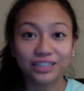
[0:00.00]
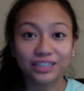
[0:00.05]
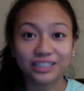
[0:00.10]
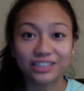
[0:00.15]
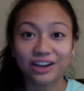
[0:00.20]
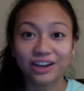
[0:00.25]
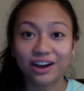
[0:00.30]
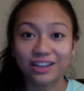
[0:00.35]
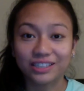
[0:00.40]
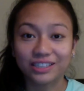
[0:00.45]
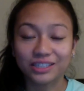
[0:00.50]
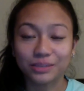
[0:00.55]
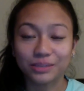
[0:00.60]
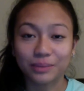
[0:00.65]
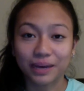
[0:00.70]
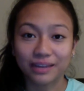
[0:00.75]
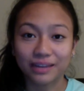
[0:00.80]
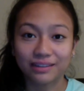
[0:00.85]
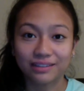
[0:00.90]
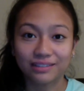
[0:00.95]
to
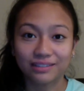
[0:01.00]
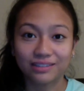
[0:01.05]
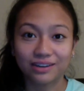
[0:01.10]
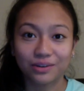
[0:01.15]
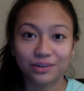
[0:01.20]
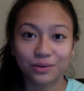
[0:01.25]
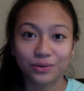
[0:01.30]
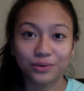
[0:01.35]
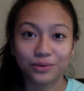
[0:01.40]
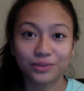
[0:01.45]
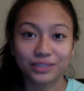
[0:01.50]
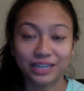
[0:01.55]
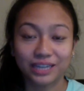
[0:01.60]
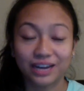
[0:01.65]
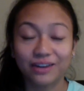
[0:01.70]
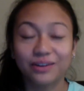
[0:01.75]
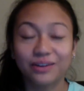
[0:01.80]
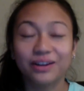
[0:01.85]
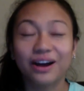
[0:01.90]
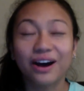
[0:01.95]

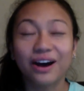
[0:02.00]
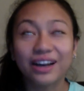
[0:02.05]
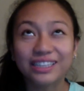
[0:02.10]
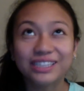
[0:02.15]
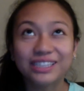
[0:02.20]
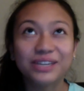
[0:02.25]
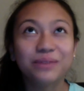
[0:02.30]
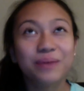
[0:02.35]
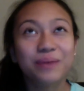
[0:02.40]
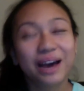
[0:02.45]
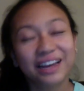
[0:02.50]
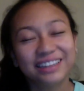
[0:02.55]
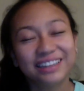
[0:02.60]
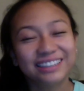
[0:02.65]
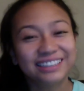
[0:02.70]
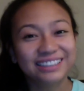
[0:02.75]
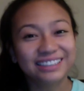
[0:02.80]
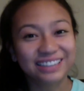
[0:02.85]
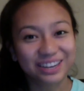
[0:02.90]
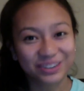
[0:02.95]

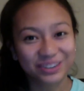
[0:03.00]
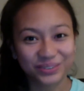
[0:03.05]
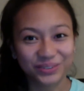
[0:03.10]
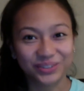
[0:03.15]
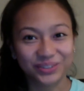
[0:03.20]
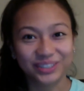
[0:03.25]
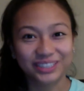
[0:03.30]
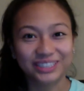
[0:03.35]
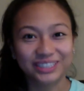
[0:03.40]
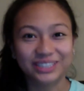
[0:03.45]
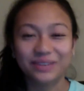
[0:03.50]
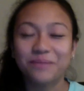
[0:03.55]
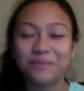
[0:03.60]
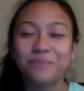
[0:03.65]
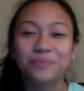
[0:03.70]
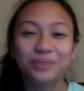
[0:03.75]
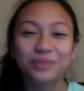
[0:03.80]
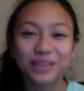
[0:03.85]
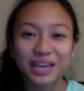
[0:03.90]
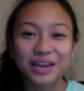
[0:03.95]
osteopathic.org. So
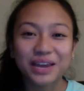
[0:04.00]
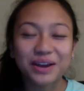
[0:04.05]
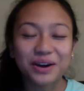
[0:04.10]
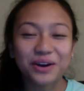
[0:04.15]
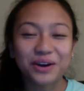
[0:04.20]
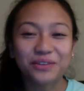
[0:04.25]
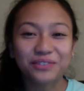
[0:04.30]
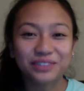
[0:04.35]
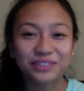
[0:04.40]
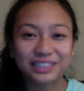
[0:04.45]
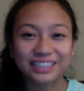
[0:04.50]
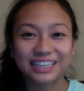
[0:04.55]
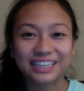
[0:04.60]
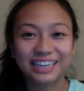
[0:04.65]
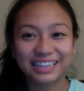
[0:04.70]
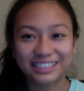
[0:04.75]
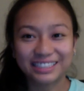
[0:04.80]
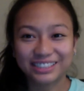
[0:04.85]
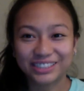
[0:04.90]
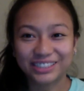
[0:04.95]
hopefully
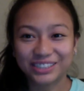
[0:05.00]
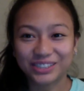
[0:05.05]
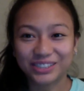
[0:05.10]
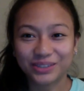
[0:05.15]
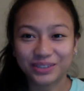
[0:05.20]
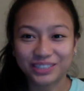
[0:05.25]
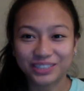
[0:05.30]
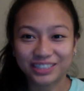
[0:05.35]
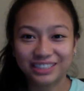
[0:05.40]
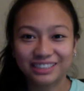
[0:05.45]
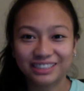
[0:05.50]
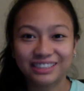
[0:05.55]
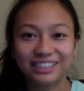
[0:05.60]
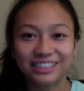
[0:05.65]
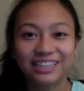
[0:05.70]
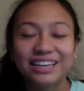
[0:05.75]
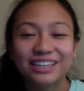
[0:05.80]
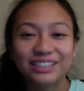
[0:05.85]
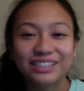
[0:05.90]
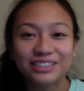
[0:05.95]
that answers your
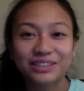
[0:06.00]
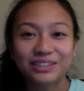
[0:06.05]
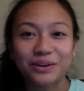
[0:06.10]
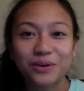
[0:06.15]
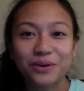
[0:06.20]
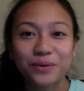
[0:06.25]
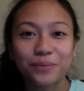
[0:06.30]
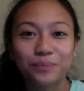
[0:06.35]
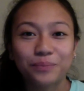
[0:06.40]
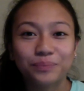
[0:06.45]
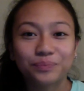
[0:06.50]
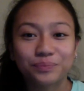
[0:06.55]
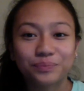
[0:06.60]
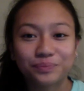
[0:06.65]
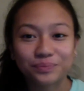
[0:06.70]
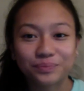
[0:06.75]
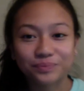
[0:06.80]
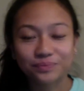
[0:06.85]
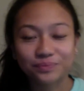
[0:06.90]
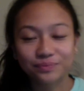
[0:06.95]
question. So
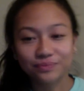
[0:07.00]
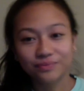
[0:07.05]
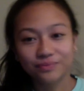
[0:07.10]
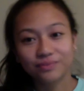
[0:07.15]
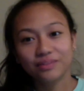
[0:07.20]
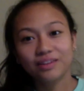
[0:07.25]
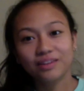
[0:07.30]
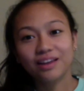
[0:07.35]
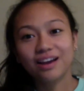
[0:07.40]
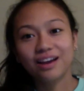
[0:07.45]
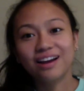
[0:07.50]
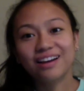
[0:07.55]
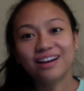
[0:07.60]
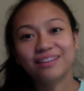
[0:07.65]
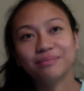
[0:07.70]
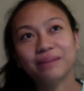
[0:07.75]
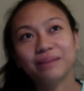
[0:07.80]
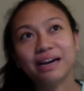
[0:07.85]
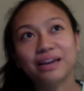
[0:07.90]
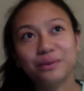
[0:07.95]

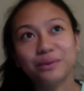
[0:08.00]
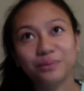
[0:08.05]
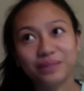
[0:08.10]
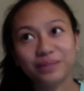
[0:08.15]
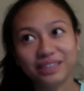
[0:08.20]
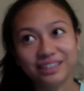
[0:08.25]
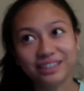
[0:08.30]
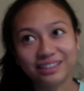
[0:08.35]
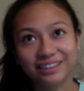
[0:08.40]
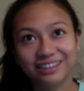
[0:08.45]
my week